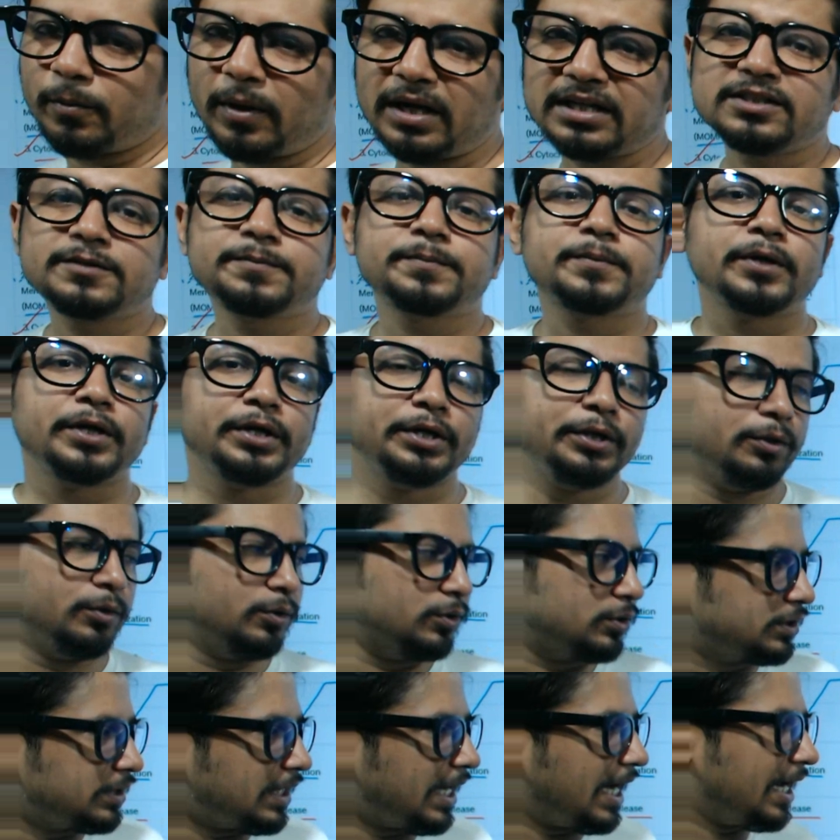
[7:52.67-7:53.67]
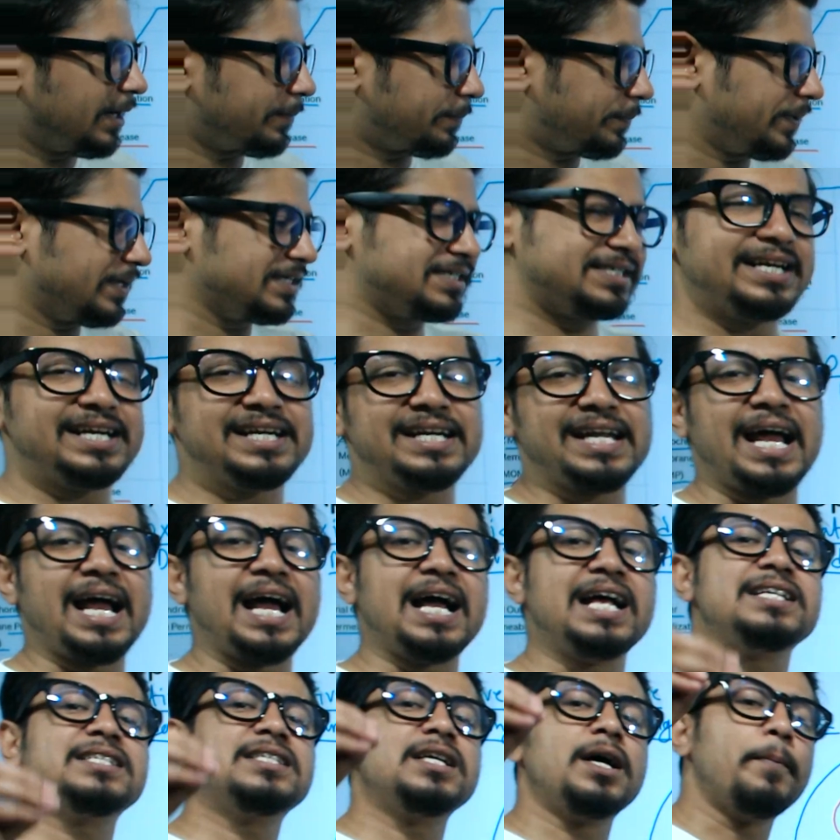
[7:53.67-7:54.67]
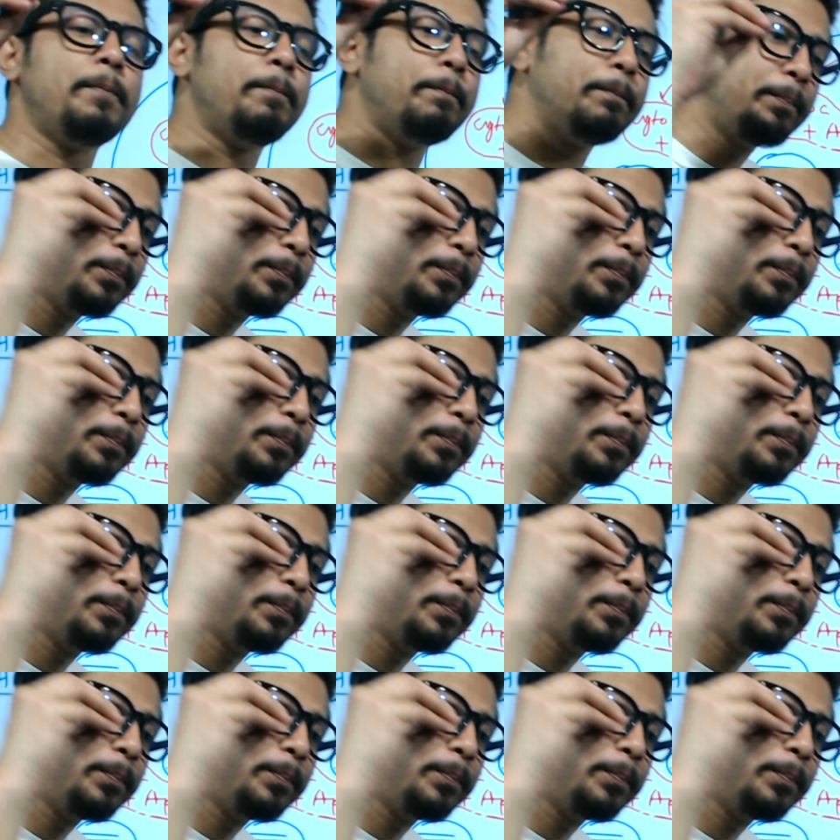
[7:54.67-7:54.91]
once produced are present as